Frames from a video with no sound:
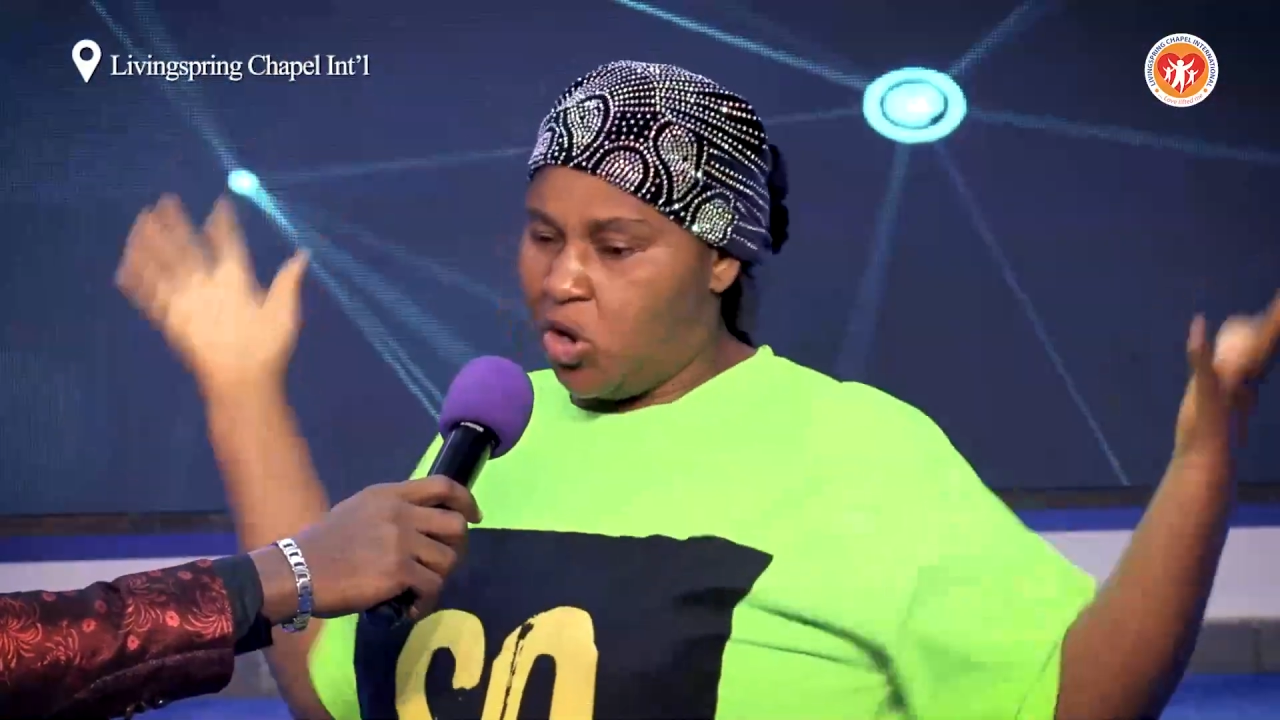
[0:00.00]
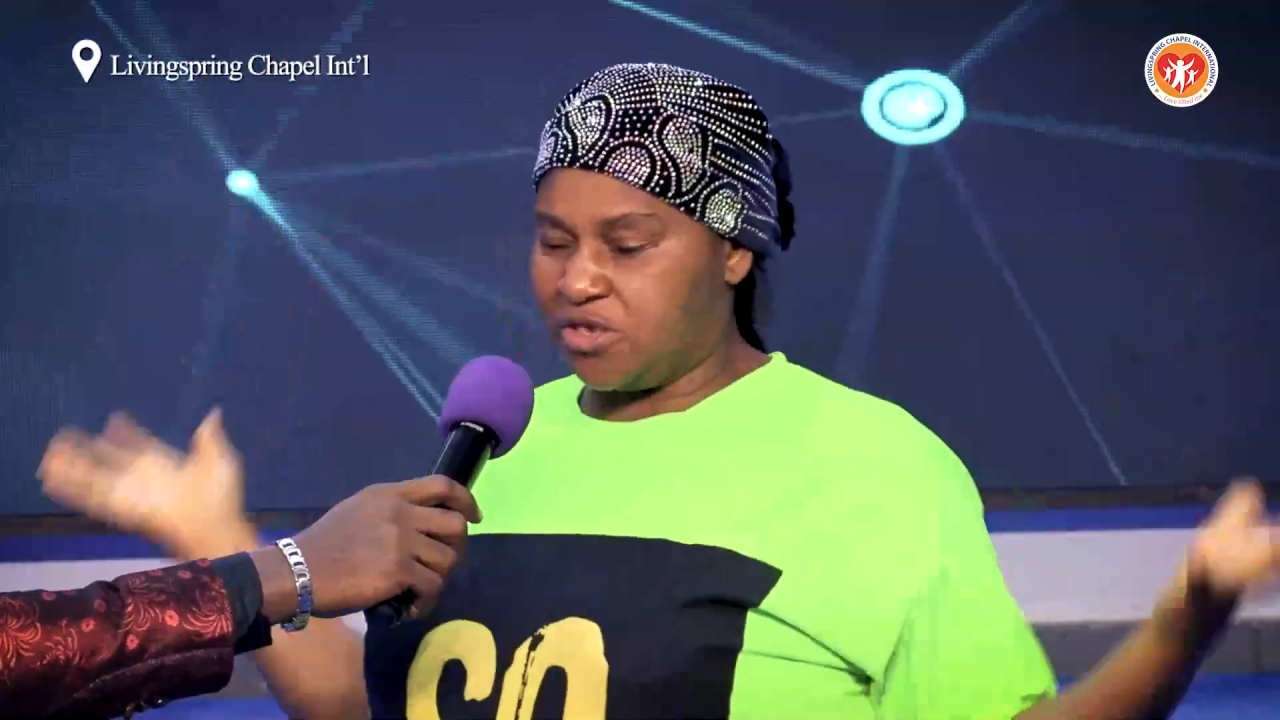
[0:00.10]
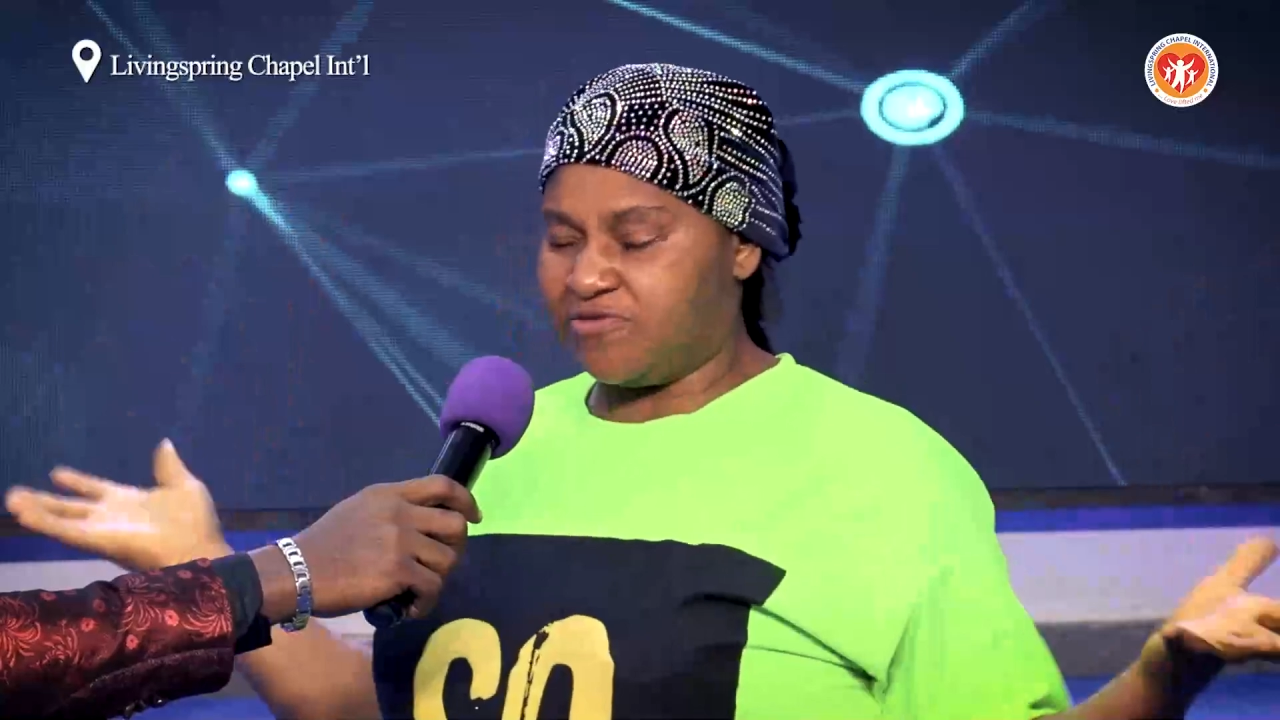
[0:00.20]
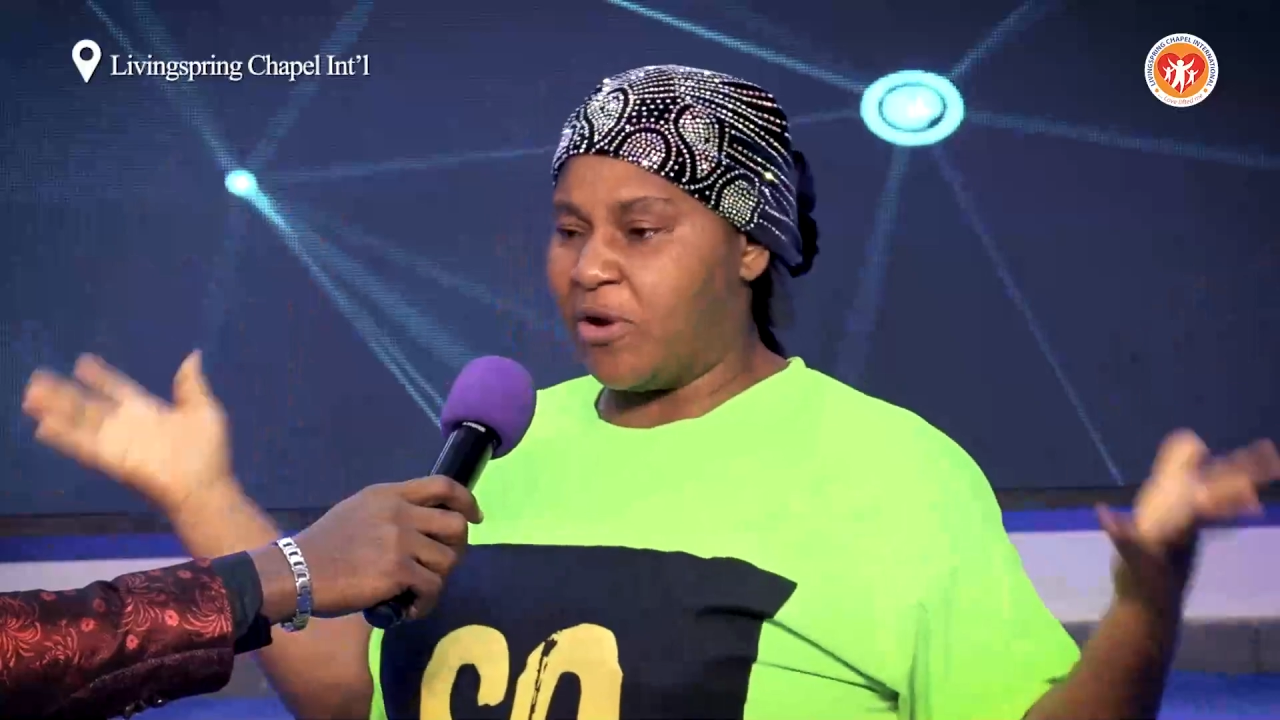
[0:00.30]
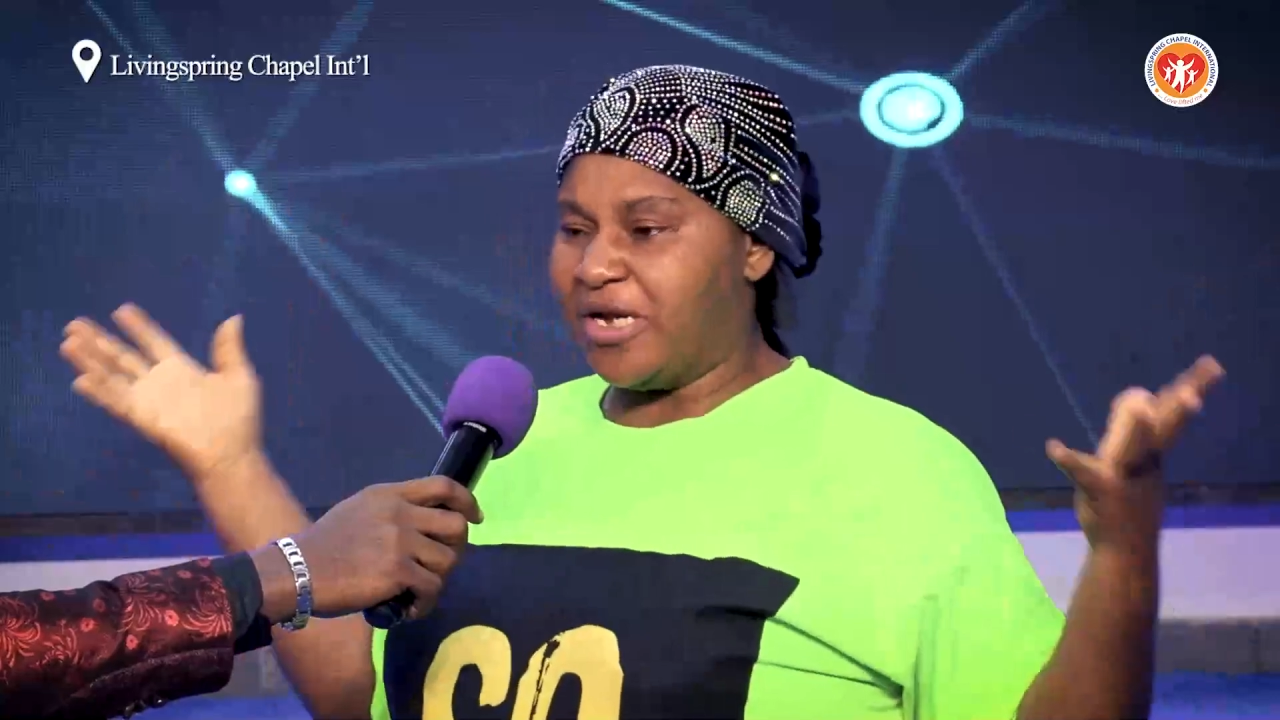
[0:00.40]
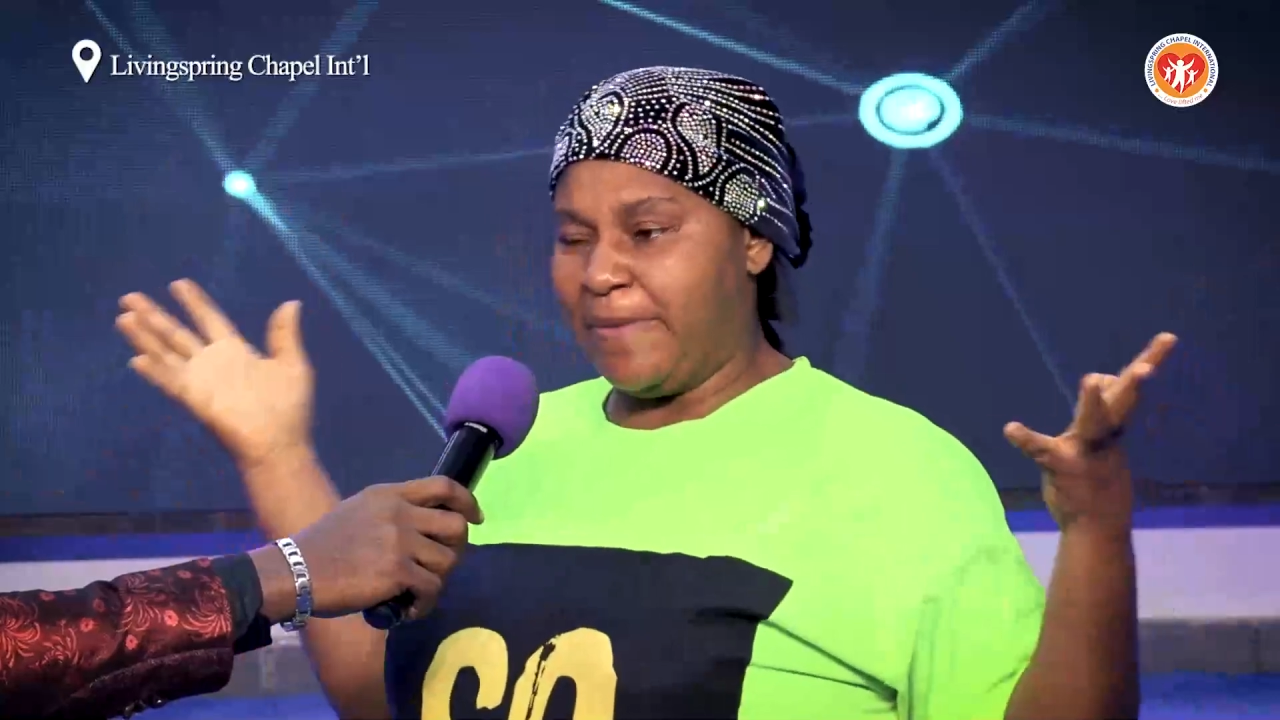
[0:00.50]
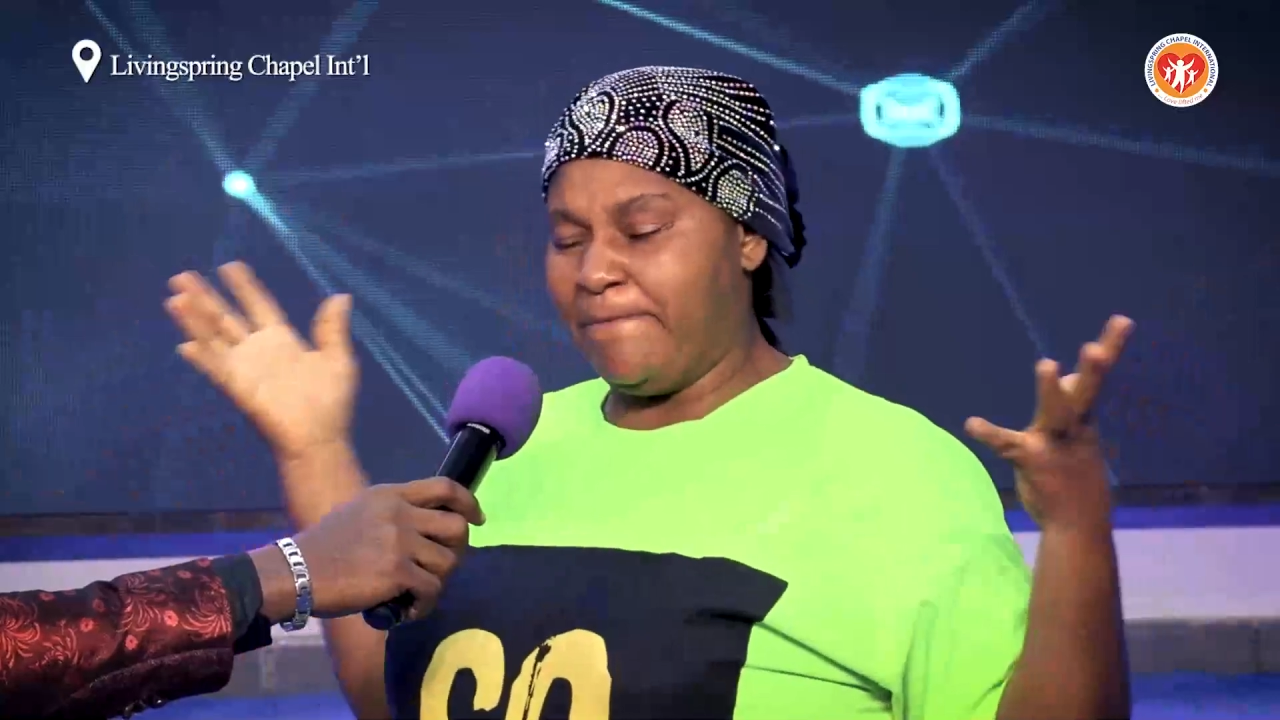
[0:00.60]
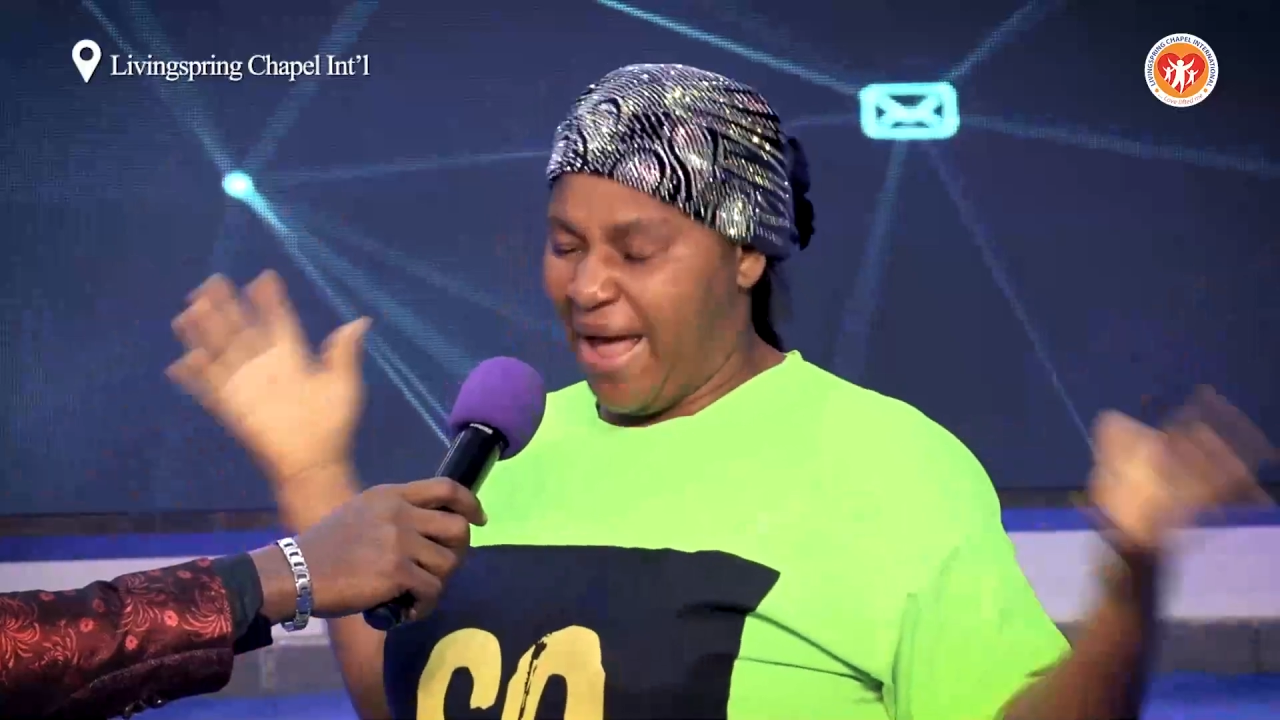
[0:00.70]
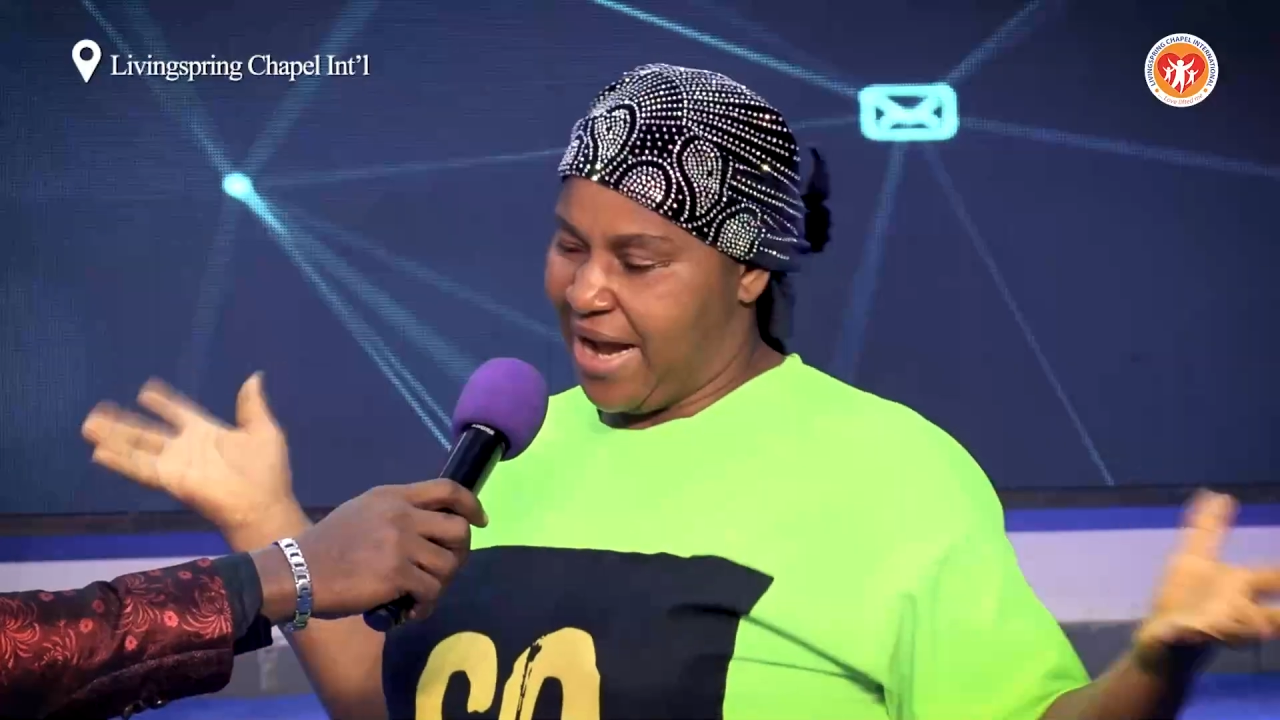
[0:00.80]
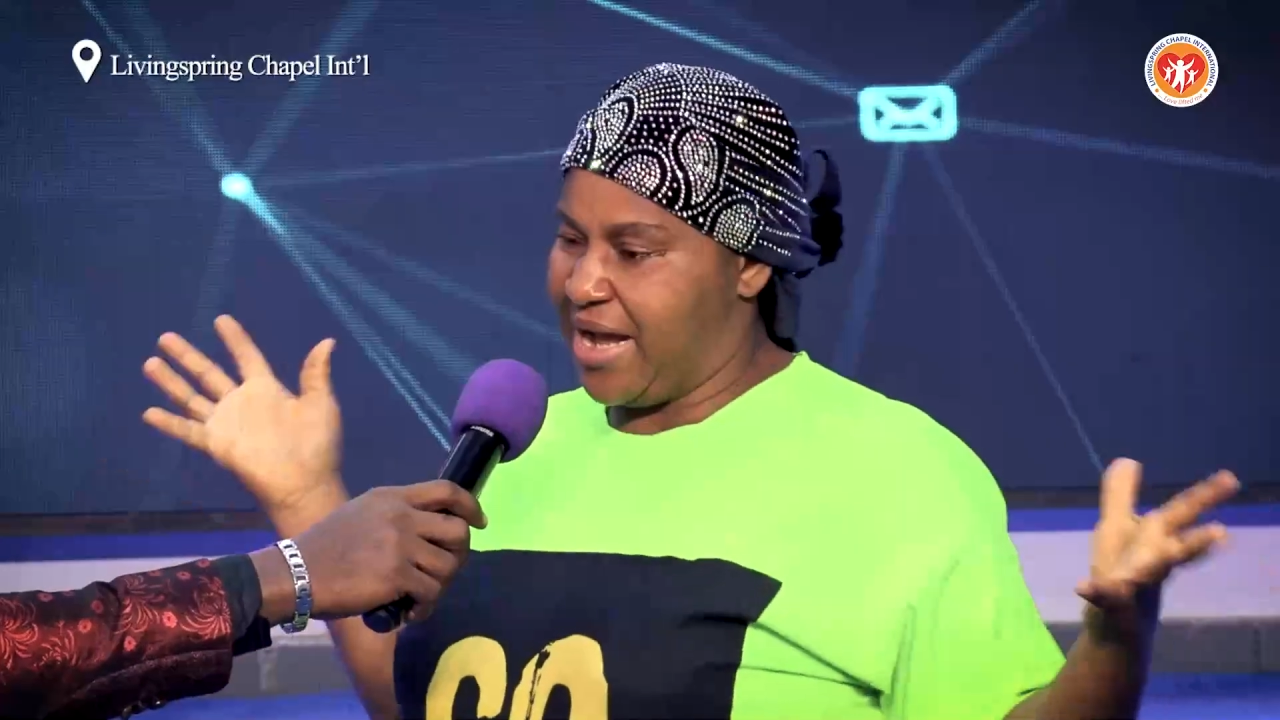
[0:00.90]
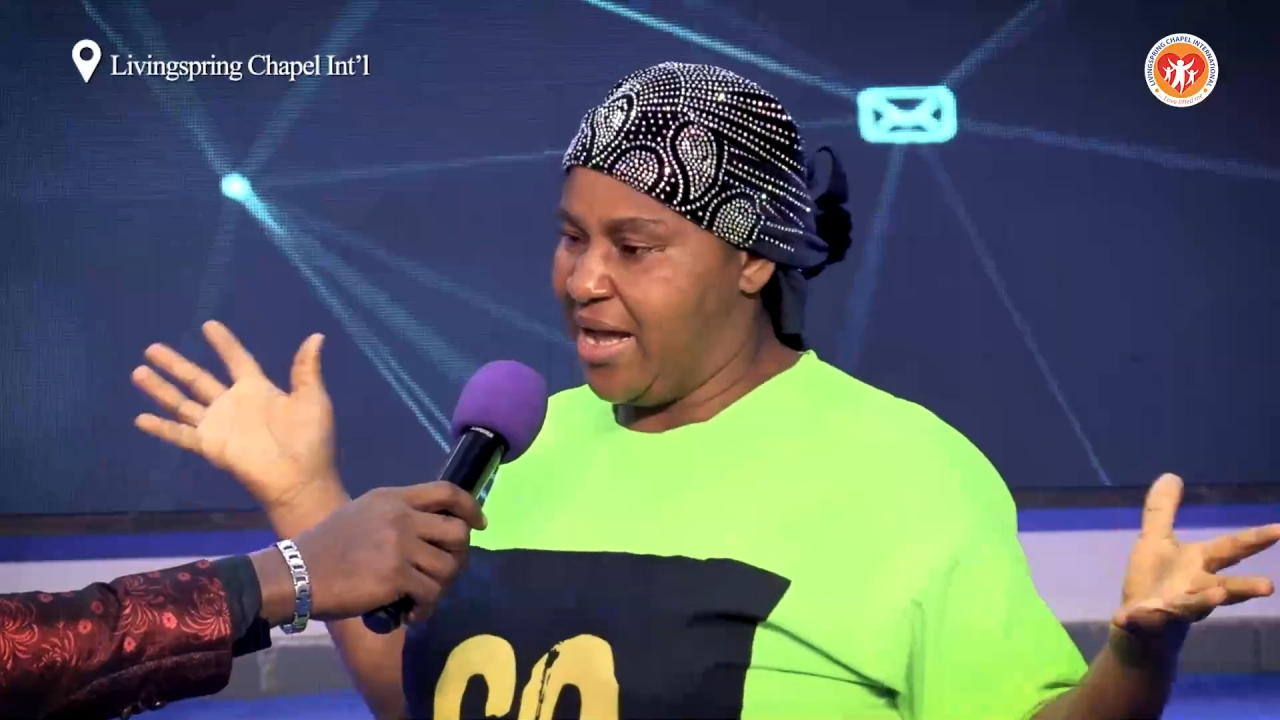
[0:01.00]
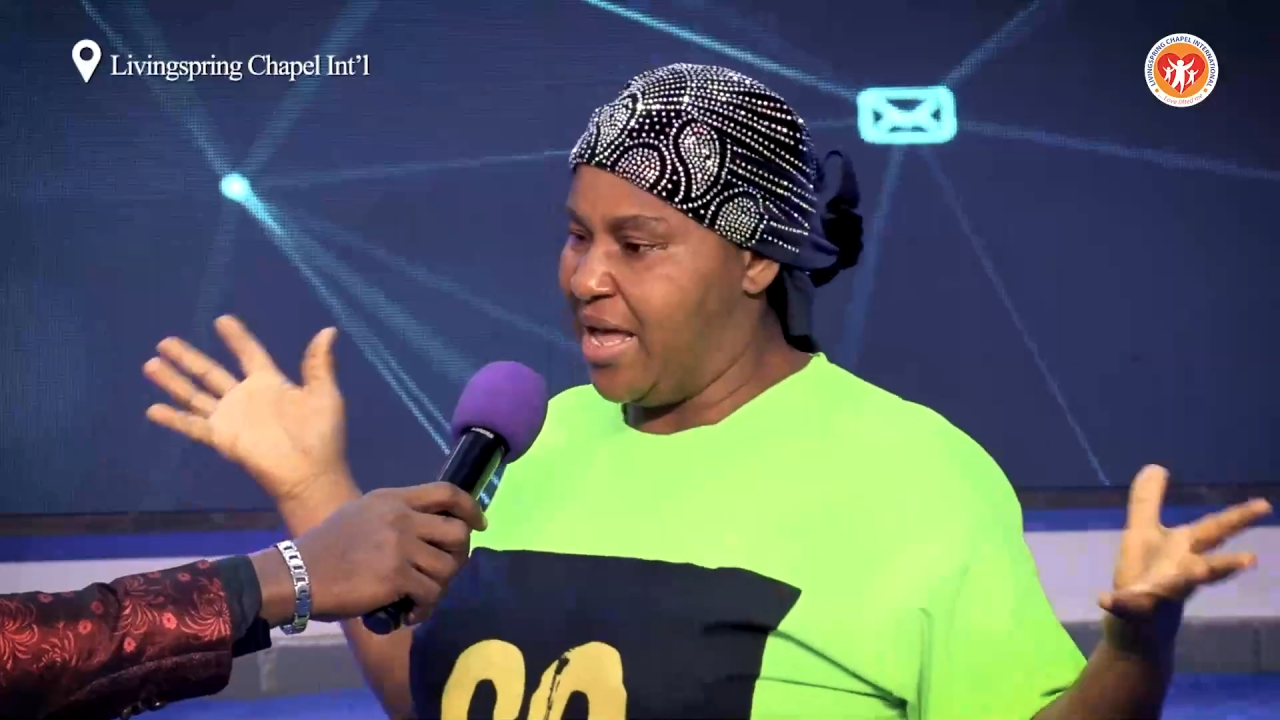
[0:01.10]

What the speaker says: us from the back